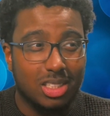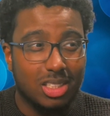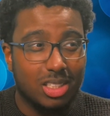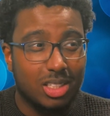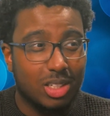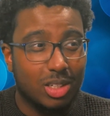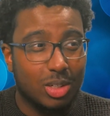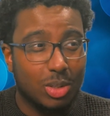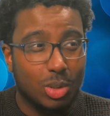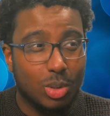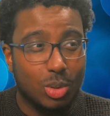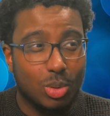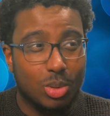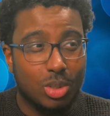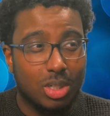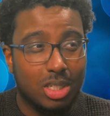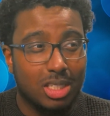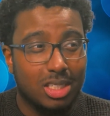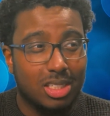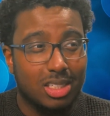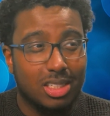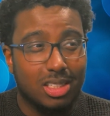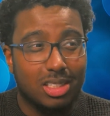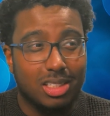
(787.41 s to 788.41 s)

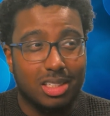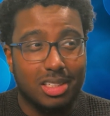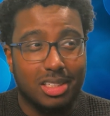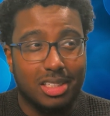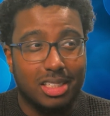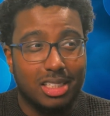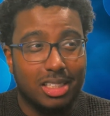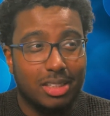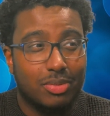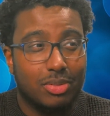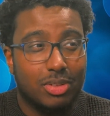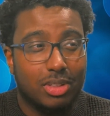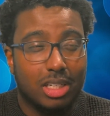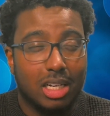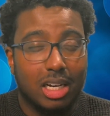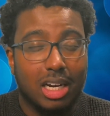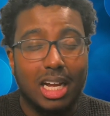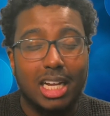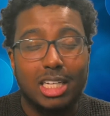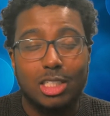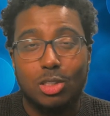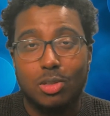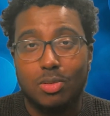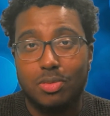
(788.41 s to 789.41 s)
Even the
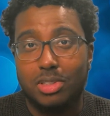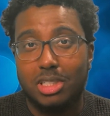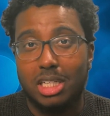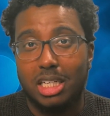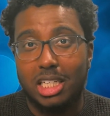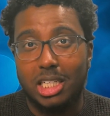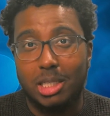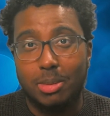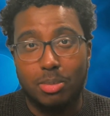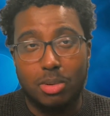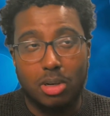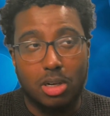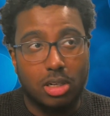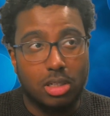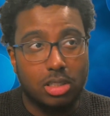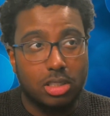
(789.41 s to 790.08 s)
likes of Saliba,